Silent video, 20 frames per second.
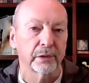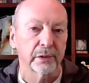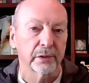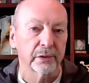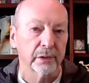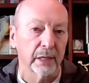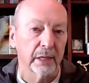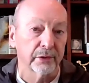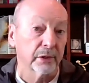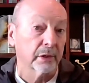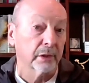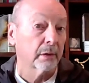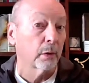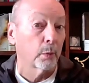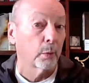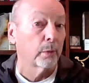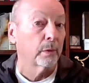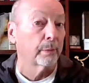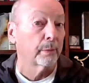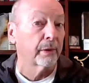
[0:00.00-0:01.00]
footprint
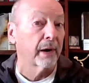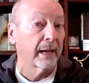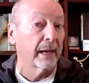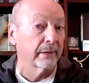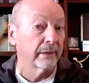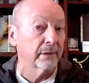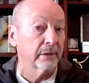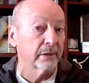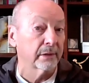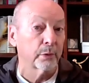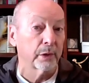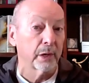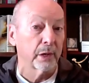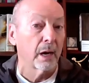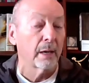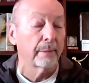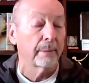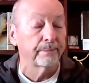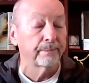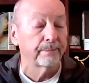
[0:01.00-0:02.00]
as a global
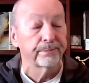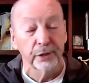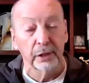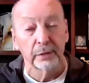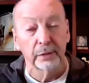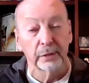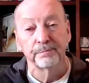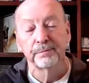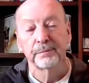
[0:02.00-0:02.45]
brand as we are.